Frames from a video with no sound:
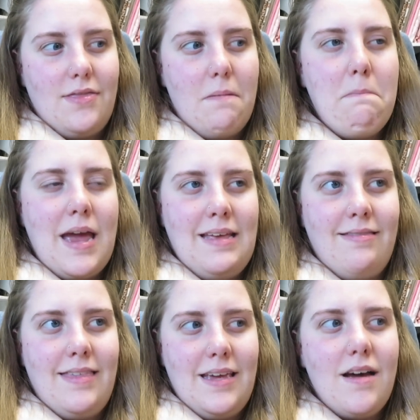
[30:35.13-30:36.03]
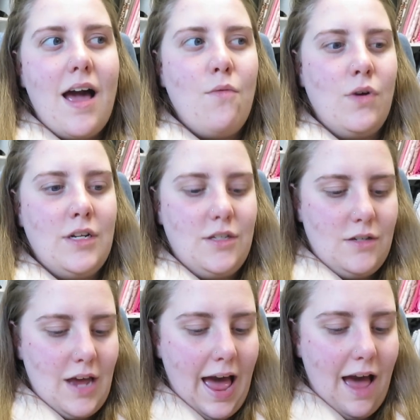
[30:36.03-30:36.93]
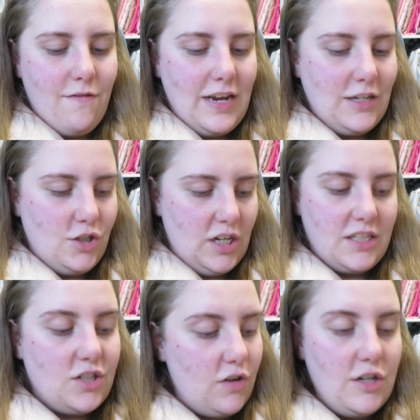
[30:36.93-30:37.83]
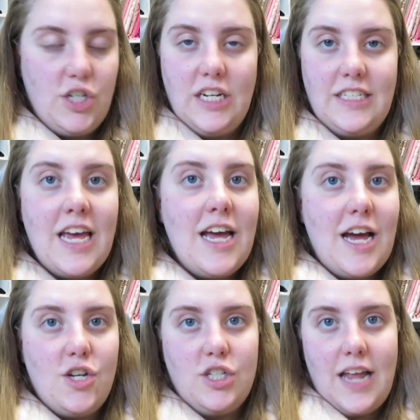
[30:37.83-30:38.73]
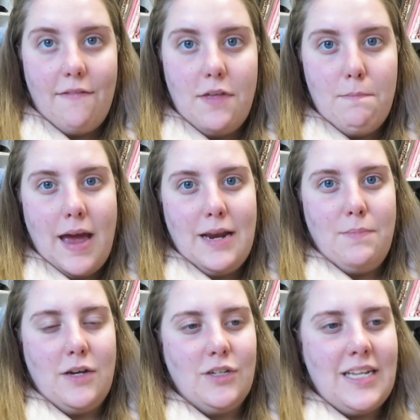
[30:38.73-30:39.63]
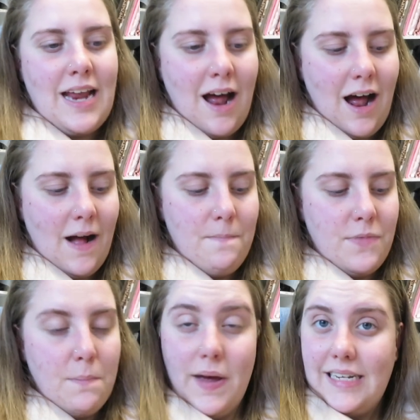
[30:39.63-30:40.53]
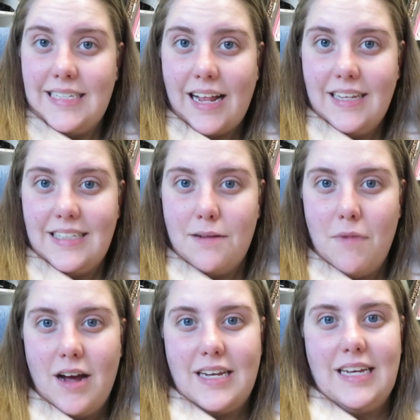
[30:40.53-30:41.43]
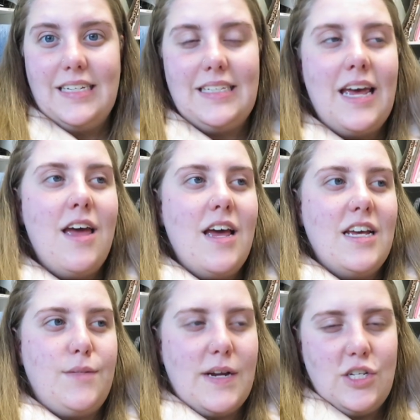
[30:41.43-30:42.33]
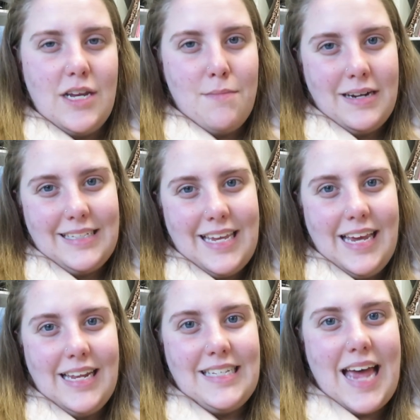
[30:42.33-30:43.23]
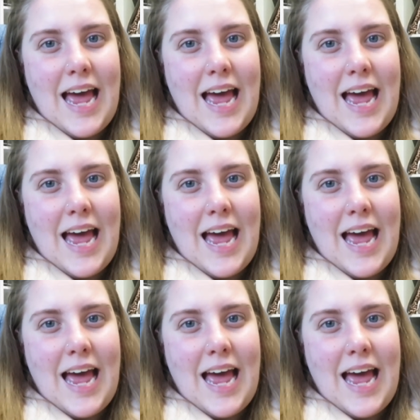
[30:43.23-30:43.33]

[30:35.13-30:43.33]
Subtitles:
The main thing I wanted to have is just scrunchies and just have them made, because they are the best sellers at markets, especially amongst kids.